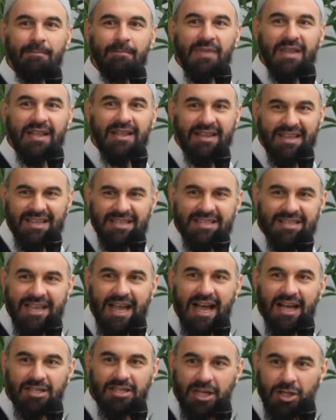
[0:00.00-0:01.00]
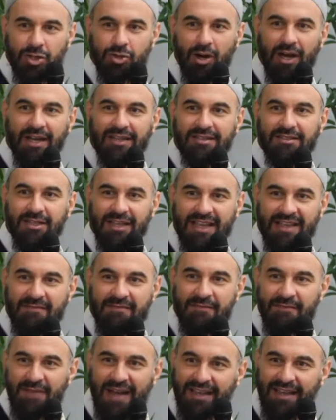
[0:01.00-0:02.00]
these doubts are trying to
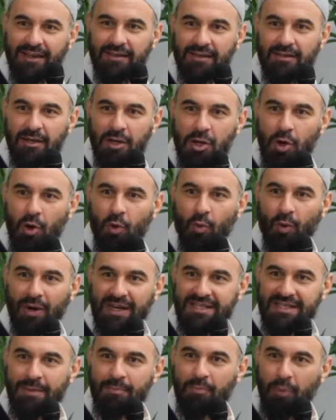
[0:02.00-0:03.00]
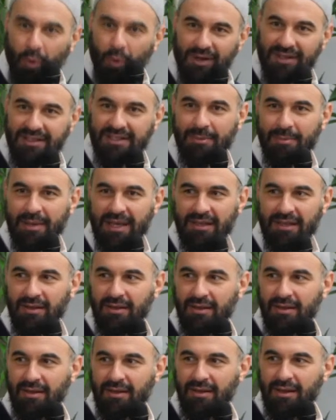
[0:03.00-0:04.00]
invade what is important to me.
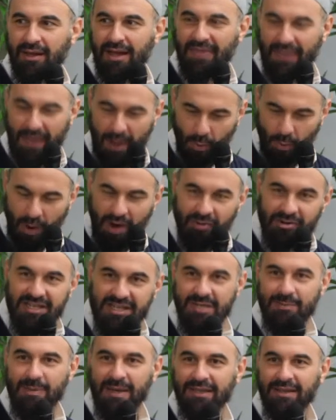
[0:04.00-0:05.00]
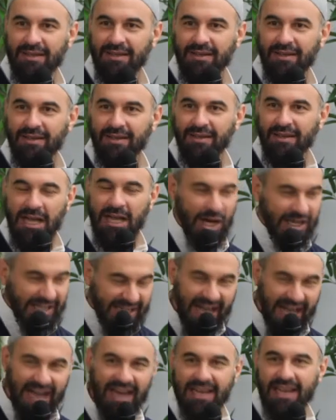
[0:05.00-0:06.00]
And that worries me. And I
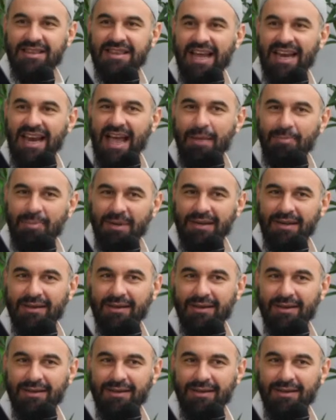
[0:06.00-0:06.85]
can't let that happen.